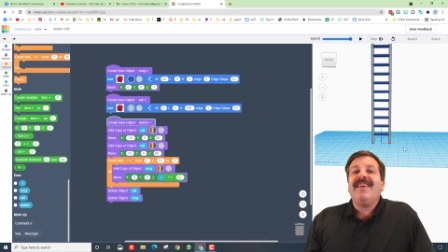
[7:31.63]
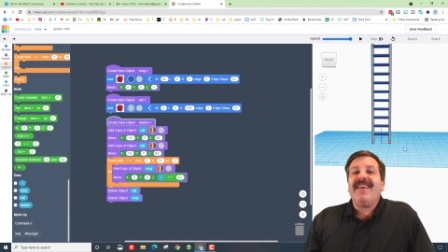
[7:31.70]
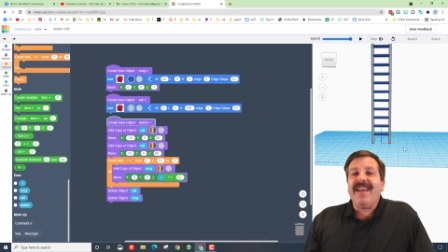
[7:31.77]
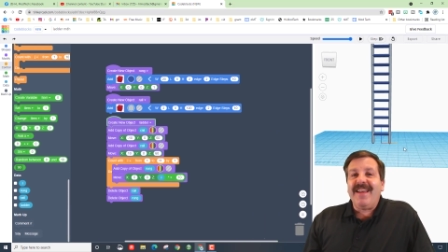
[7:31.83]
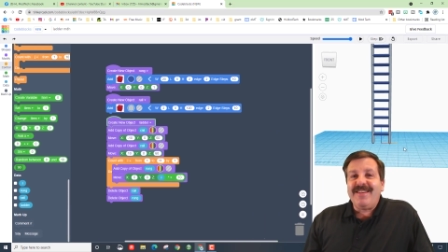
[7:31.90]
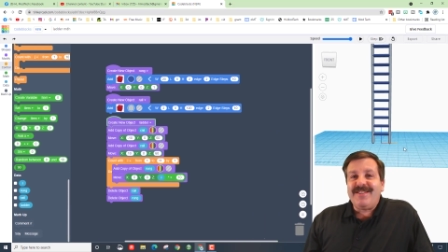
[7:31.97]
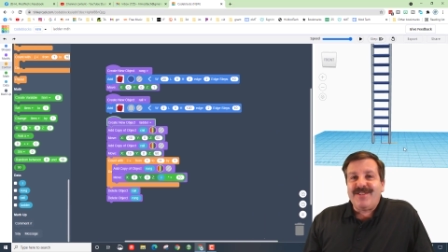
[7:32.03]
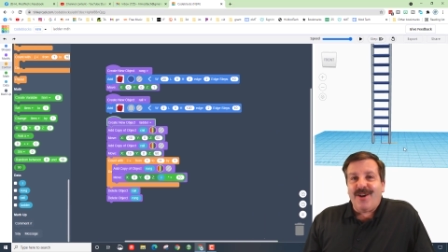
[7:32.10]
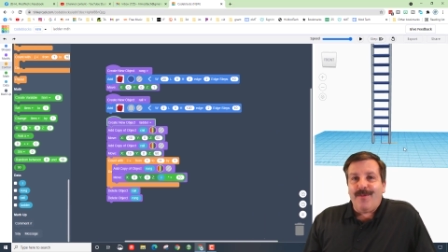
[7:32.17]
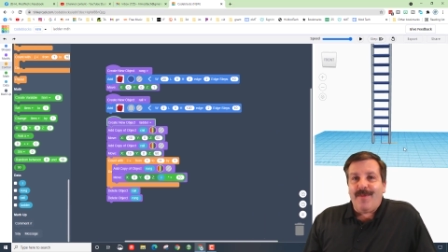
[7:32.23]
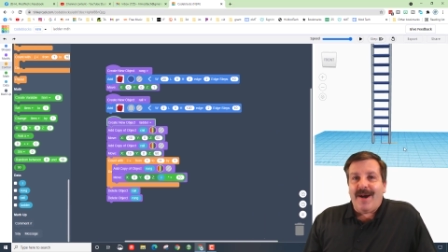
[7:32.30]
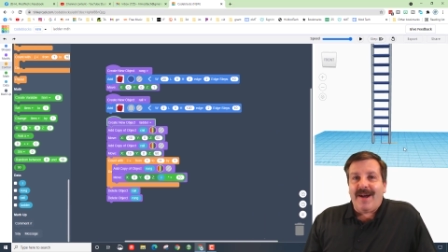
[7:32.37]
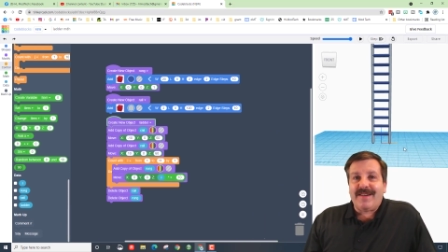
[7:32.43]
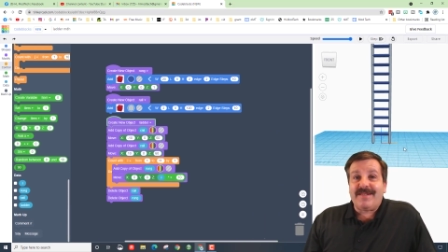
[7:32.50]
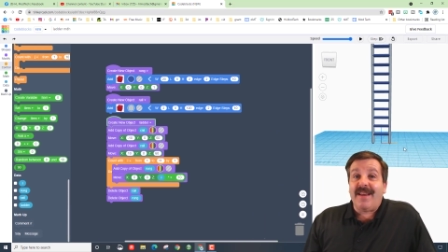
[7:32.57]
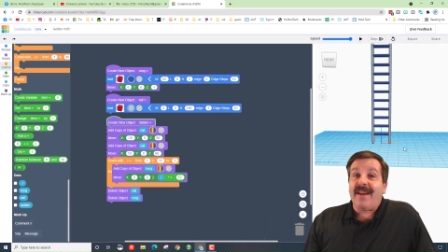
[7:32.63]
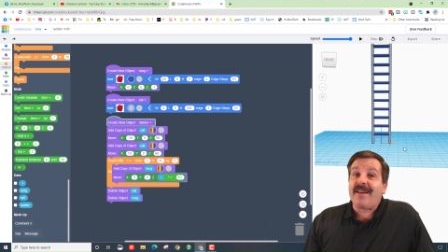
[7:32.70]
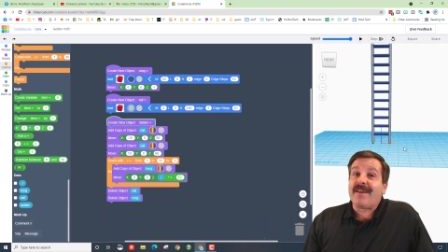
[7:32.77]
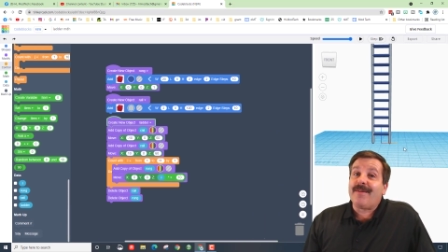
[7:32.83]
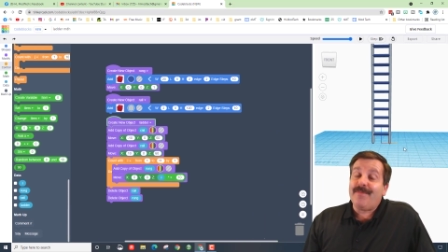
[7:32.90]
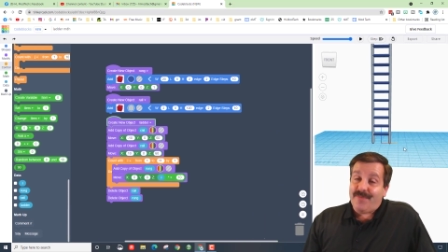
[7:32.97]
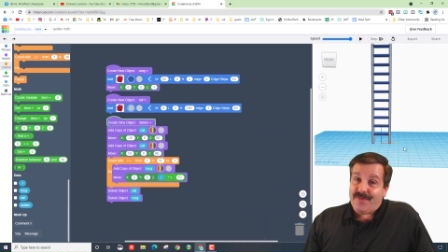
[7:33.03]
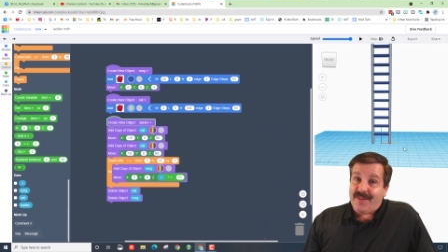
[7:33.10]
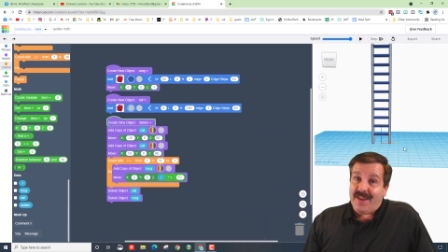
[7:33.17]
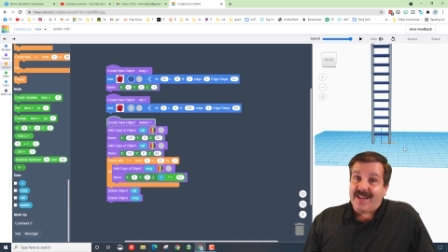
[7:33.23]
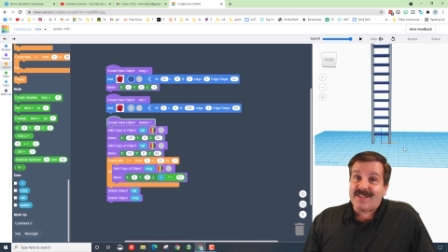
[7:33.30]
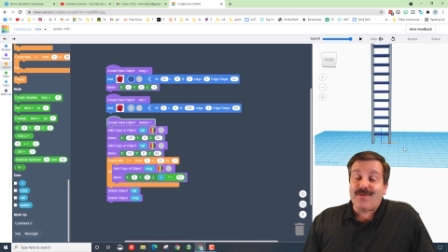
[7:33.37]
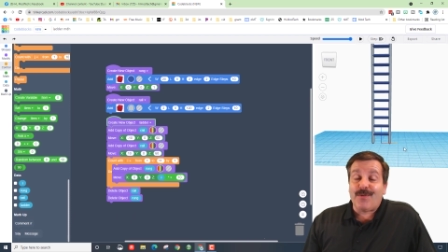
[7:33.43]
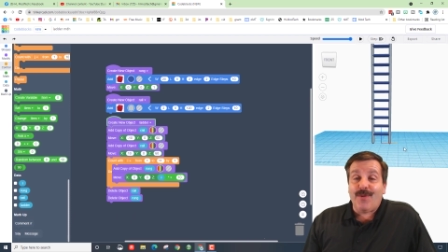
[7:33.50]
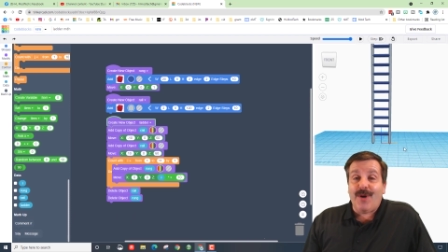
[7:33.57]
HL Mod Tech.
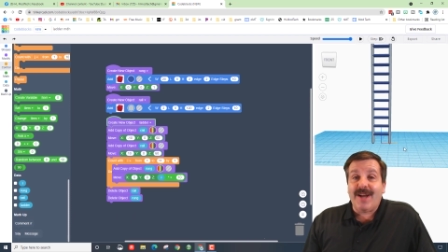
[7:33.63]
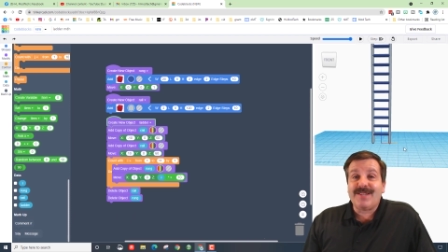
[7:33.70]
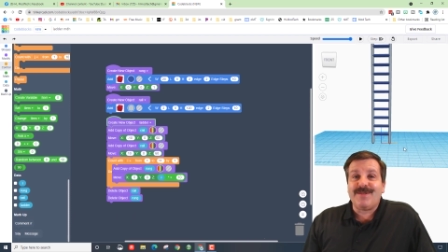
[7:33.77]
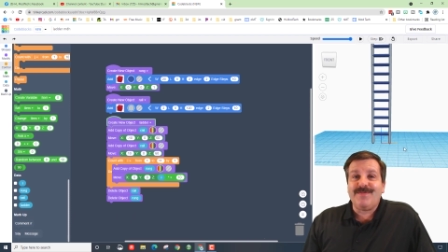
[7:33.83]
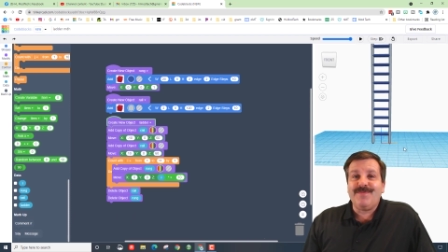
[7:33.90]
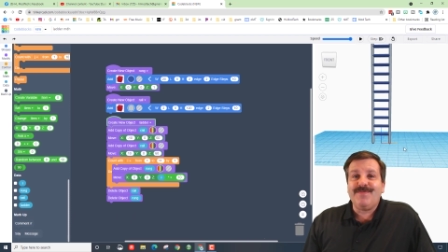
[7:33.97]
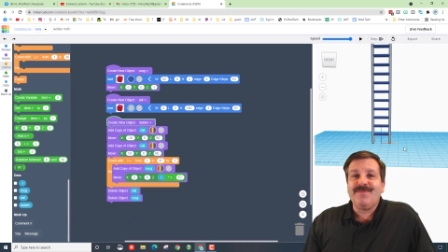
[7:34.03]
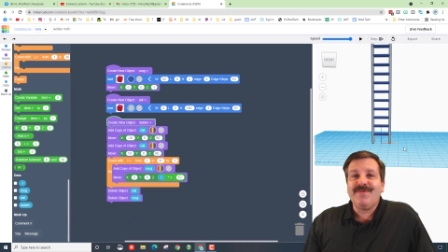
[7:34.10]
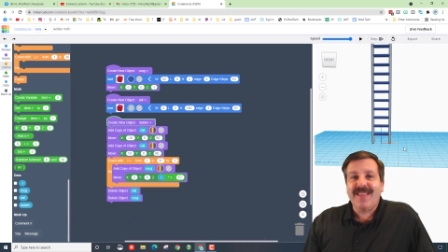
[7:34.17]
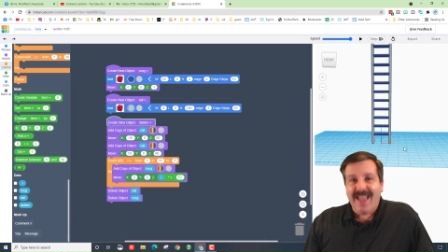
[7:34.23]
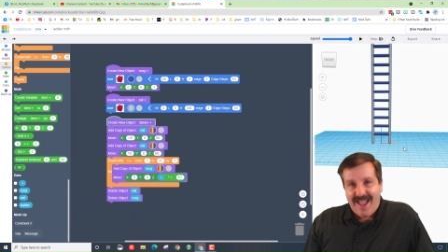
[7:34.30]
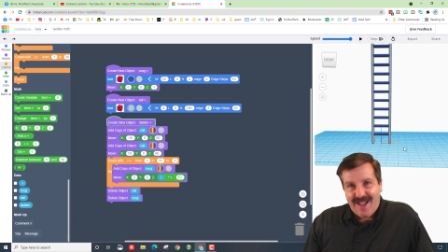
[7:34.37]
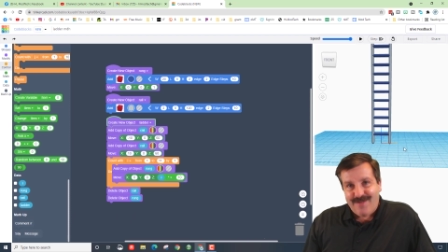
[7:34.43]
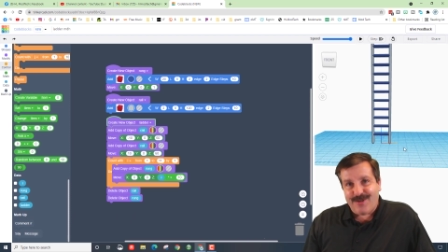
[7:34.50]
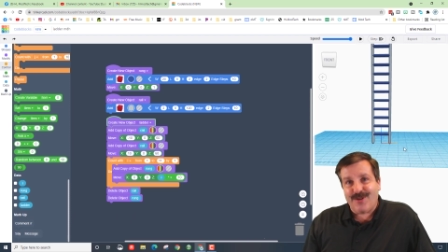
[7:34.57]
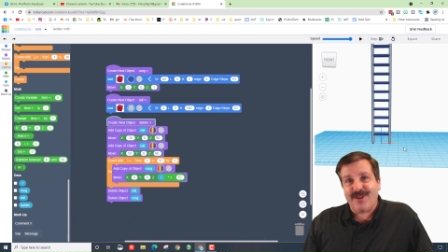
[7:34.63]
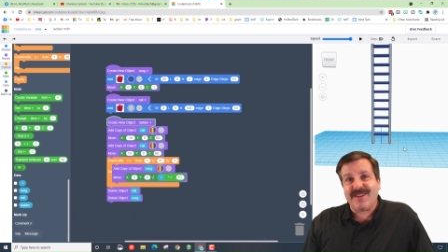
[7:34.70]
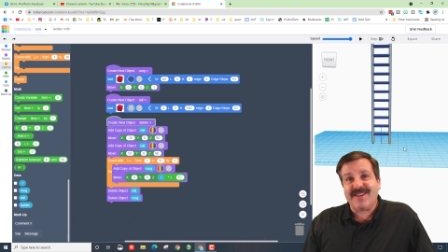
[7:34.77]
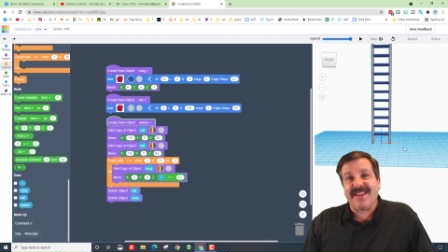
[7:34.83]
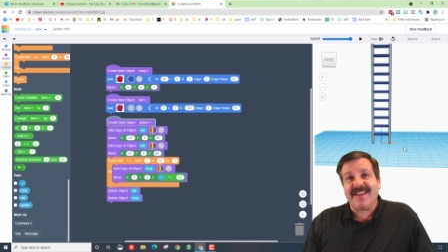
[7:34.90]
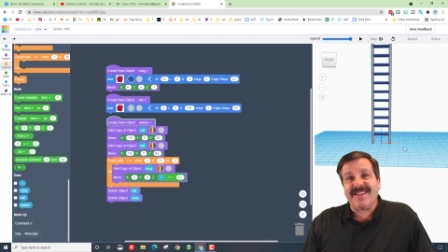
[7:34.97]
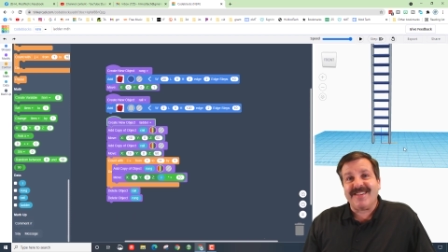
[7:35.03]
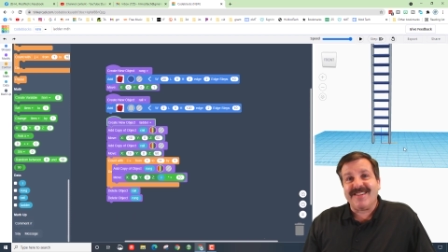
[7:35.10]
Thanks for watching. Have a great day.